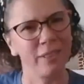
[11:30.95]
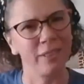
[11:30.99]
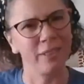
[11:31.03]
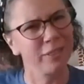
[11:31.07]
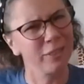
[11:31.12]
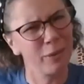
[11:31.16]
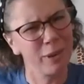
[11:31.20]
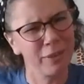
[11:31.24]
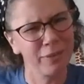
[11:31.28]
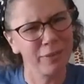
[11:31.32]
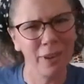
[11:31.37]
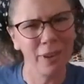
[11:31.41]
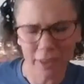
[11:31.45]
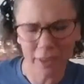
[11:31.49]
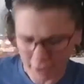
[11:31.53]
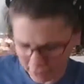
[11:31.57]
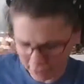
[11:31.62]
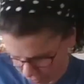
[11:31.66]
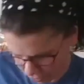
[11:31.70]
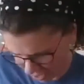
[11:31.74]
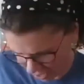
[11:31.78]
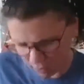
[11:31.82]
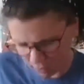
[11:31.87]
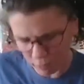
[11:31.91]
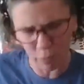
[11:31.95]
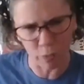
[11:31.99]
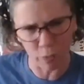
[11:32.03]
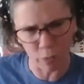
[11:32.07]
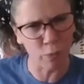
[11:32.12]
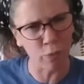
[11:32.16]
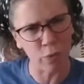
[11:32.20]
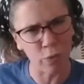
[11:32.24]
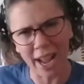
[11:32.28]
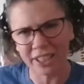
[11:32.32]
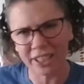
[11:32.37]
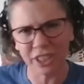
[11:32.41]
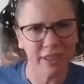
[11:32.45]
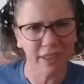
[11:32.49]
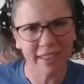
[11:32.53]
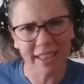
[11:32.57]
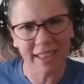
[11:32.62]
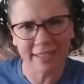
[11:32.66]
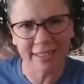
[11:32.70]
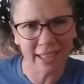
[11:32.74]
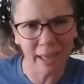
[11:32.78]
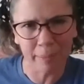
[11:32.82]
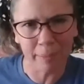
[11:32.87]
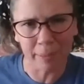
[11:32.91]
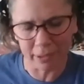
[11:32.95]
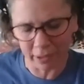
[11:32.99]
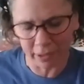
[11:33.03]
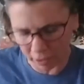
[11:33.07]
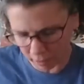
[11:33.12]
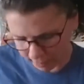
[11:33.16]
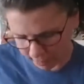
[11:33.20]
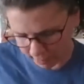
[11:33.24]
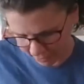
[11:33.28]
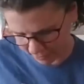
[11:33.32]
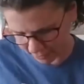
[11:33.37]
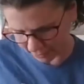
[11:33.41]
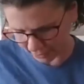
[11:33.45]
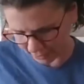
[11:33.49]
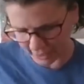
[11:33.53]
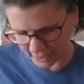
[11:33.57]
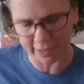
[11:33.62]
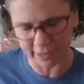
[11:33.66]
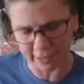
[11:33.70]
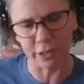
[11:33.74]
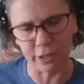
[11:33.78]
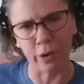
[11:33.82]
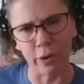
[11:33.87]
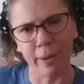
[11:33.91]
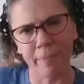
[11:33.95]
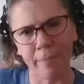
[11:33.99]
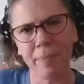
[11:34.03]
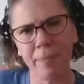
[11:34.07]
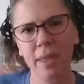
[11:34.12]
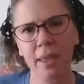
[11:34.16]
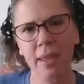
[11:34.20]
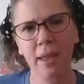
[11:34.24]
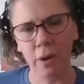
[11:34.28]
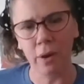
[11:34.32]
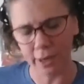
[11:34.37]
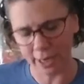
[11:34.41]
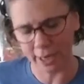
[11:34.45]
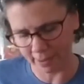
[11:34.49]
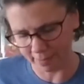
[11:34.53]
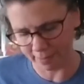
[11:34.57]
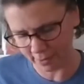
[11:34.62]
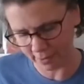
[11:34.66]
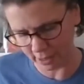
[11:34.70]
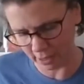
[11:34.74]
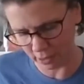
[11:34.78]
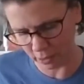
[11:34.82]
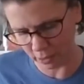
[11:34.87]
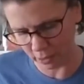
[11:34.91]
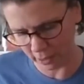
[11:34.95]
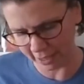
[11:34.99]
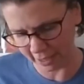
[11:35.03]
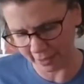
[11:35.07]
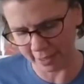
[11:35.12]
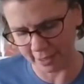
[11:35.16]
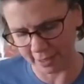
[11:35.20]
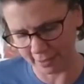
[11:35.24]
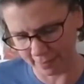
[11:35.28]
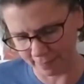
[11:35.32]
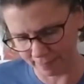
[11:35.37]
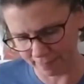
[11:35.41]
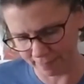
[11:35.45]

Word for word: It's always fun to try to ratchet things up a little bit. So let's do it. Okay, and go like this.